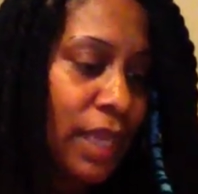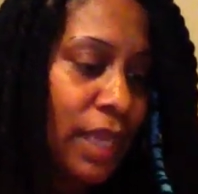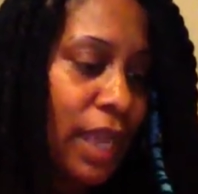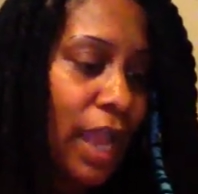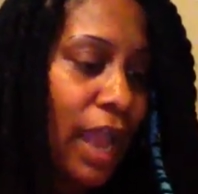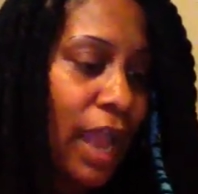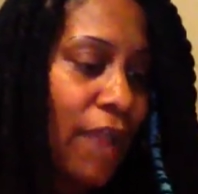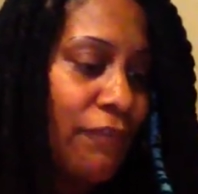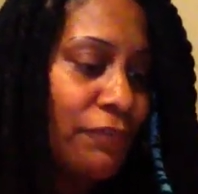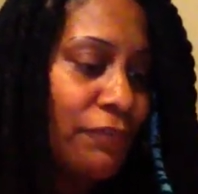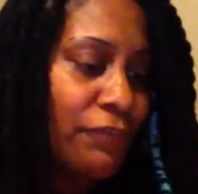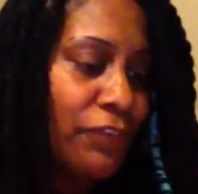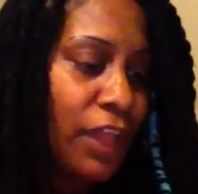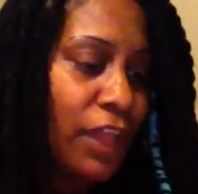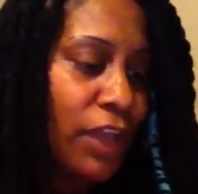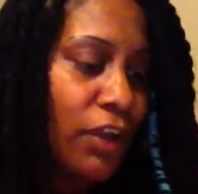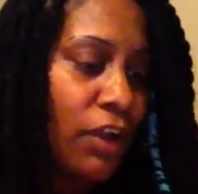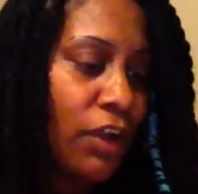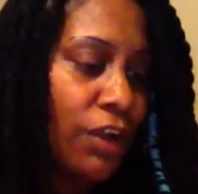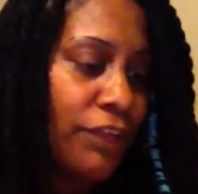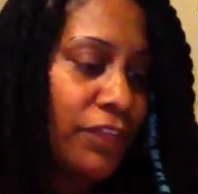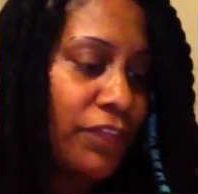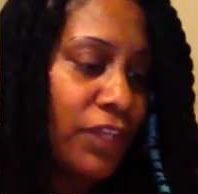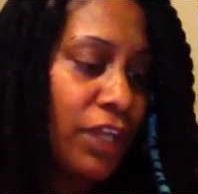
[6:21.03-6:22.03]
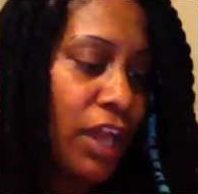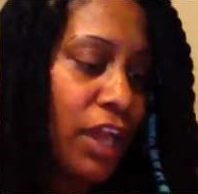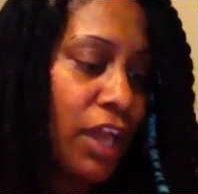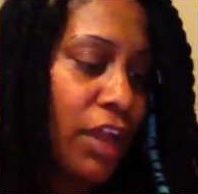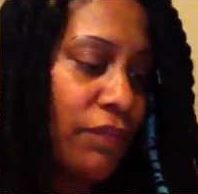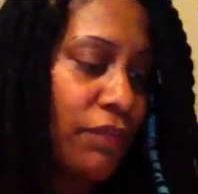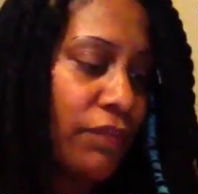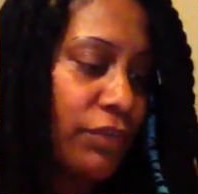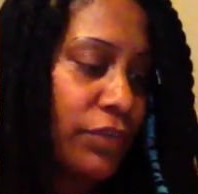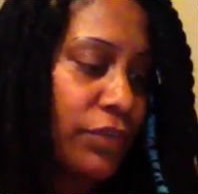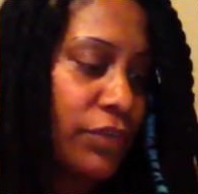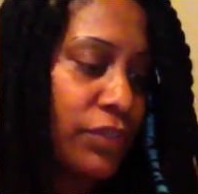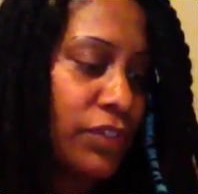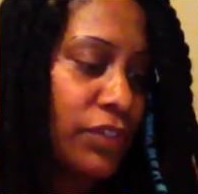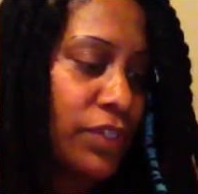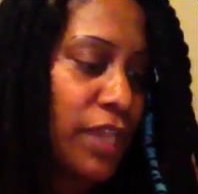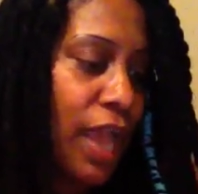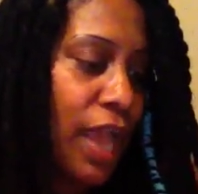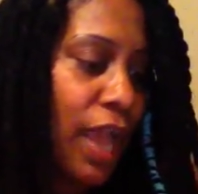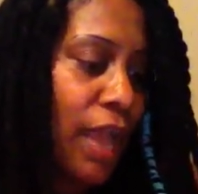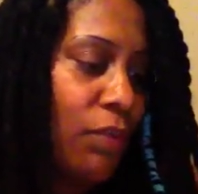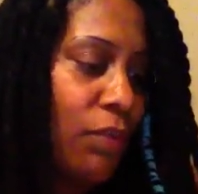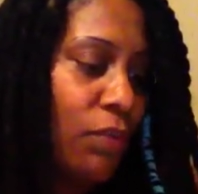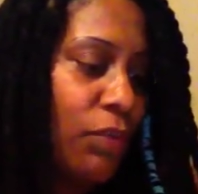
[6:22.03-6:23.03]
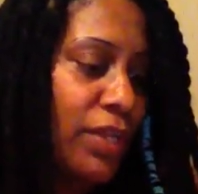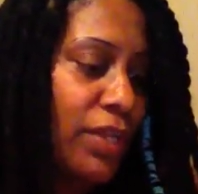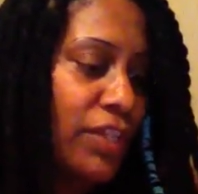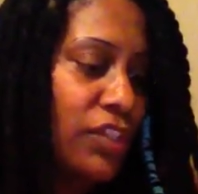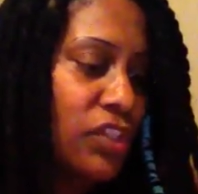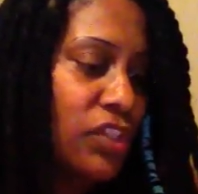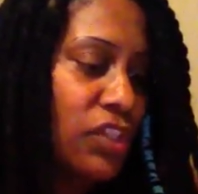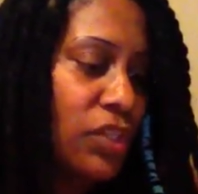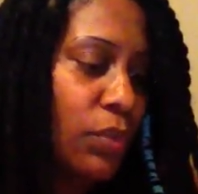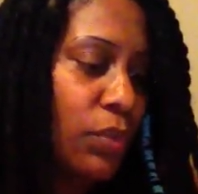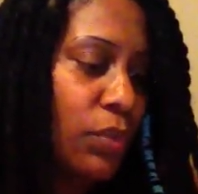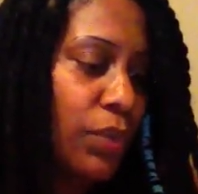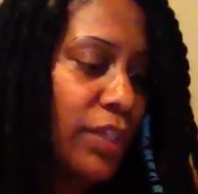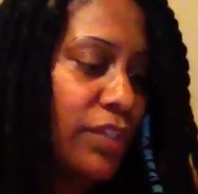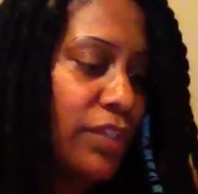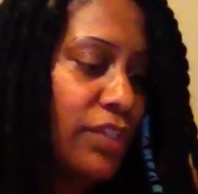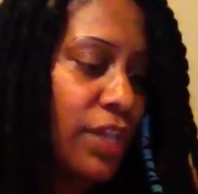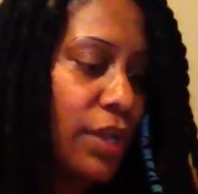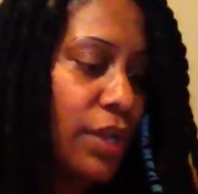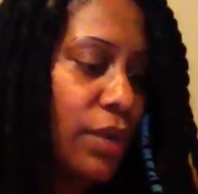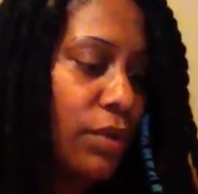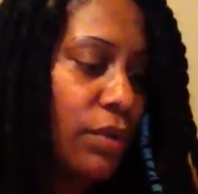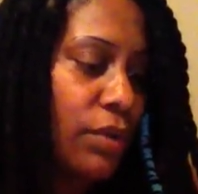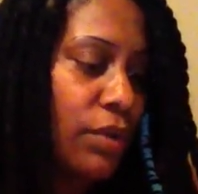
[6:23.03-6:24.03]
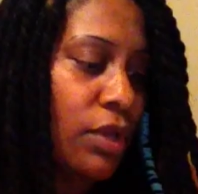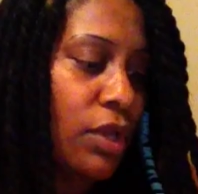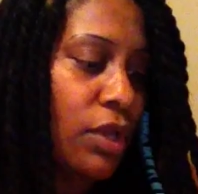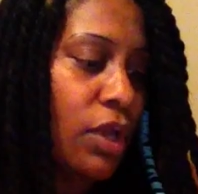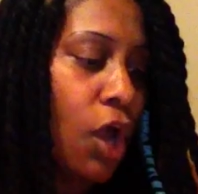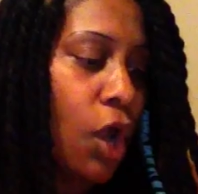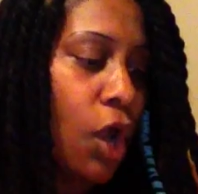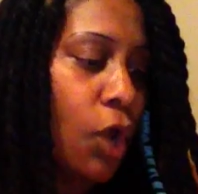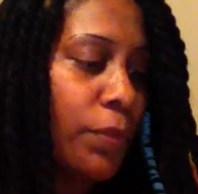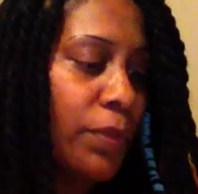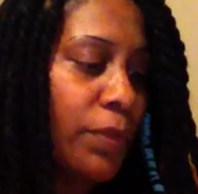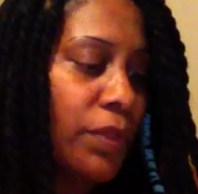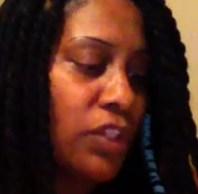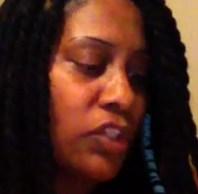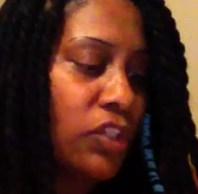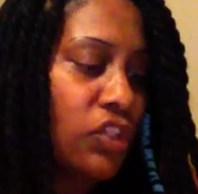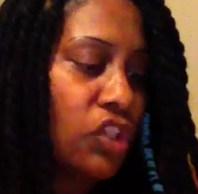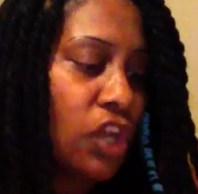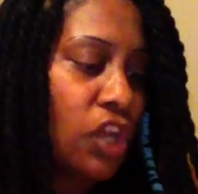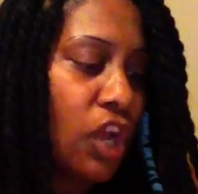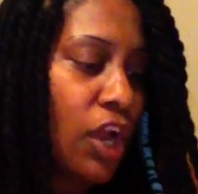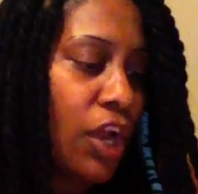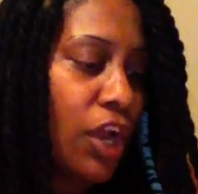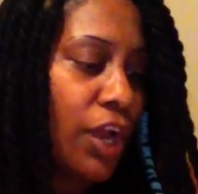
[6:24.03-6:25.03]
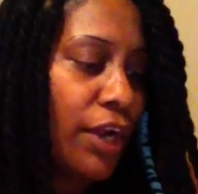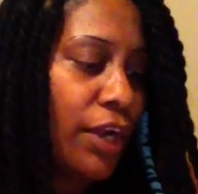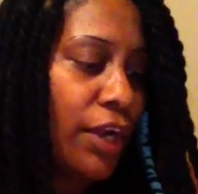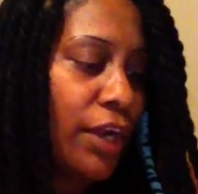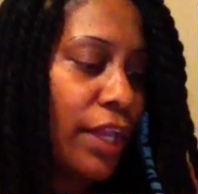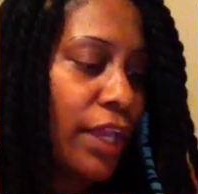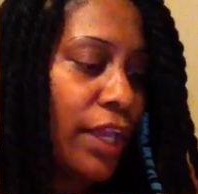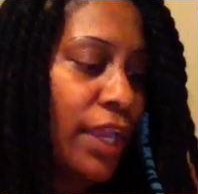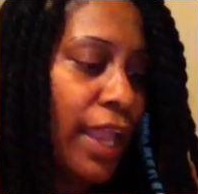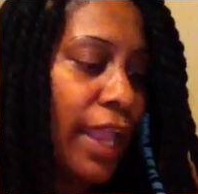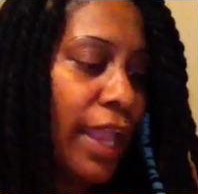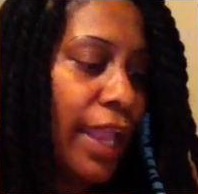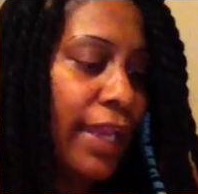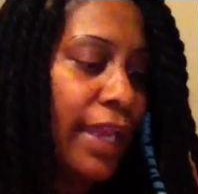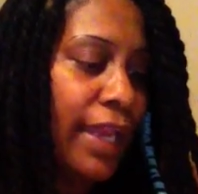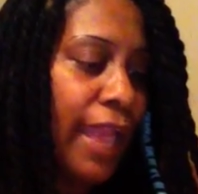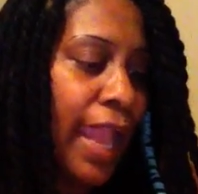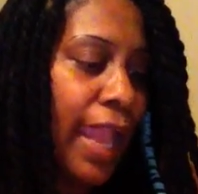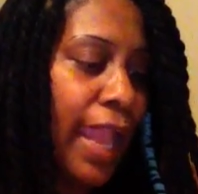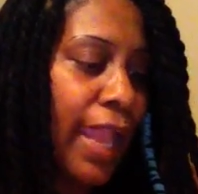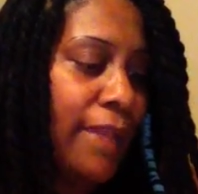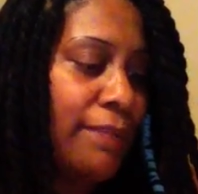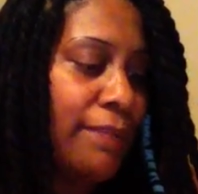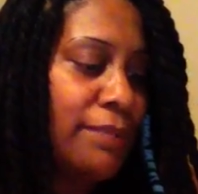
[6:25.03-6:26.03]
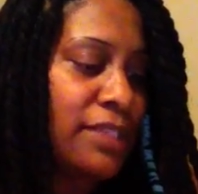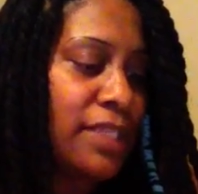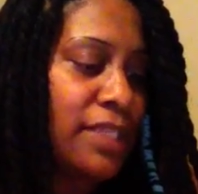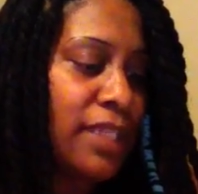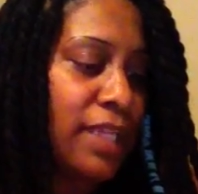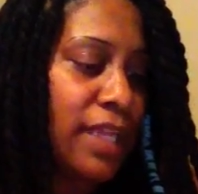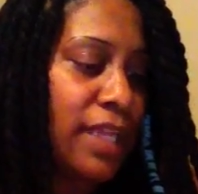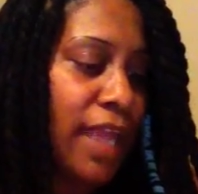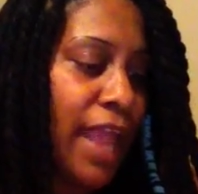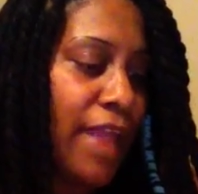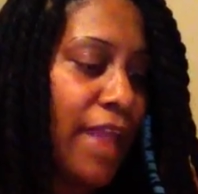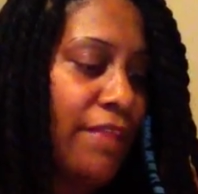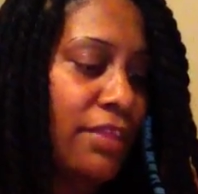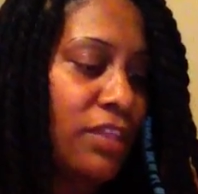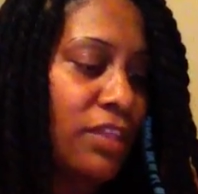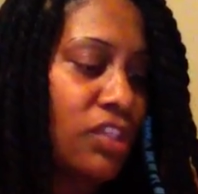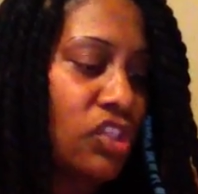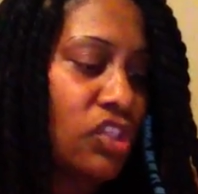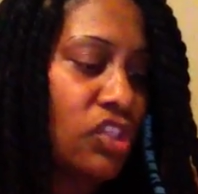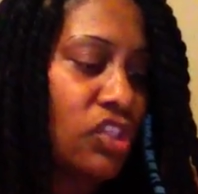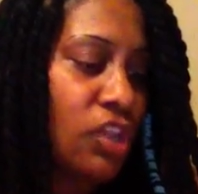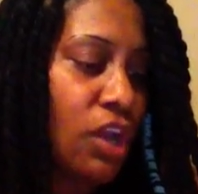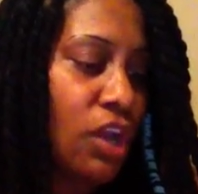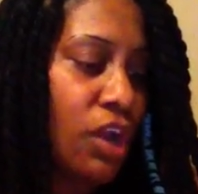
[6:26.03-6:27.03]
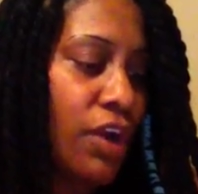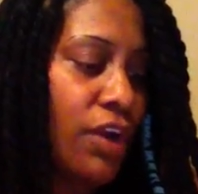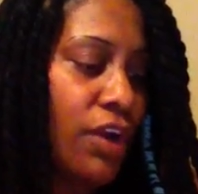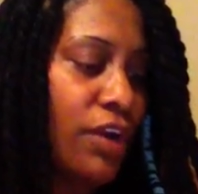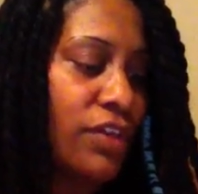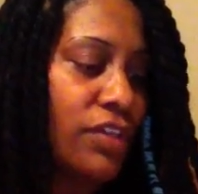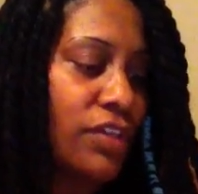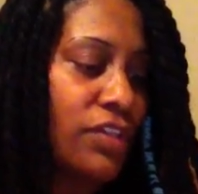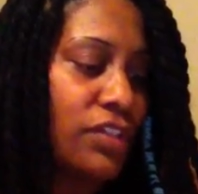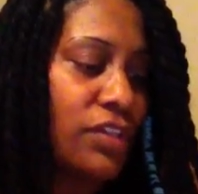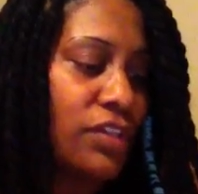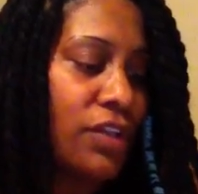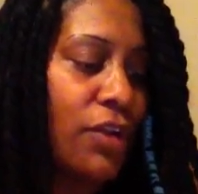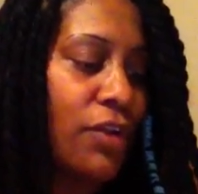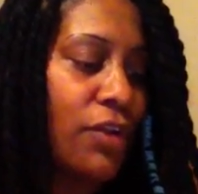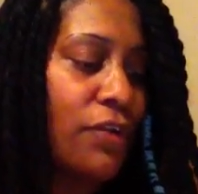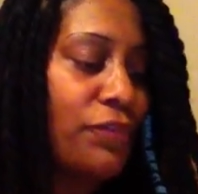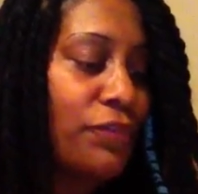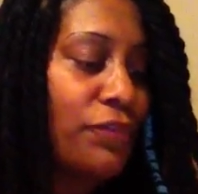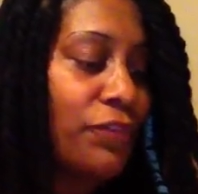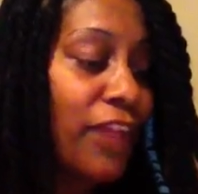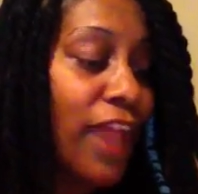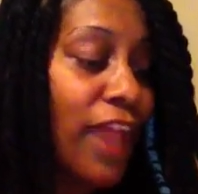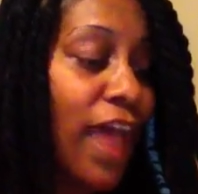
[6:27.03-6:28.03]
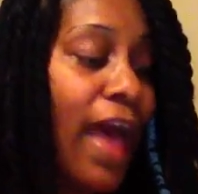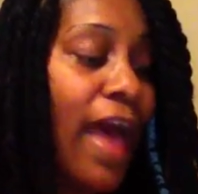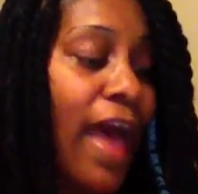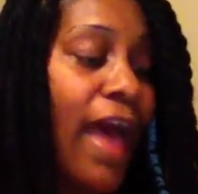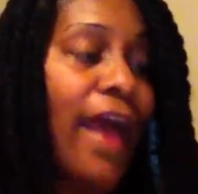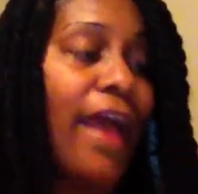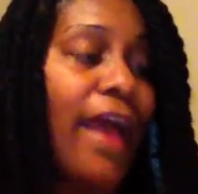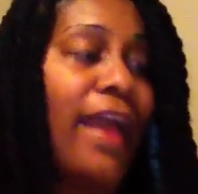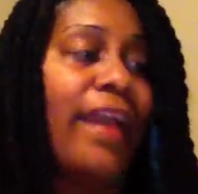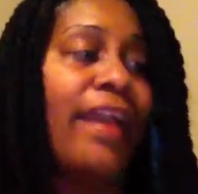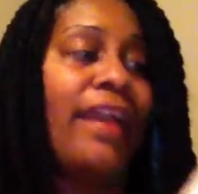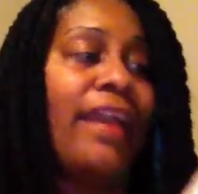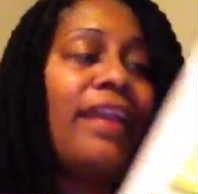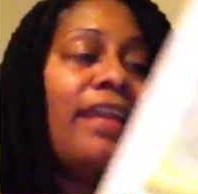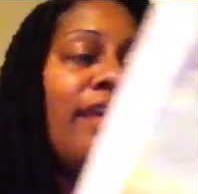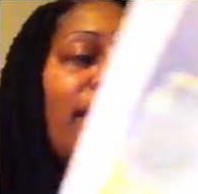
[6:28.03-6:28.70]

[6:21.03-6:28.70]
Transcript: I flung off the covers. I went to the window, opened the jar, and aimed it at the stars. Fly!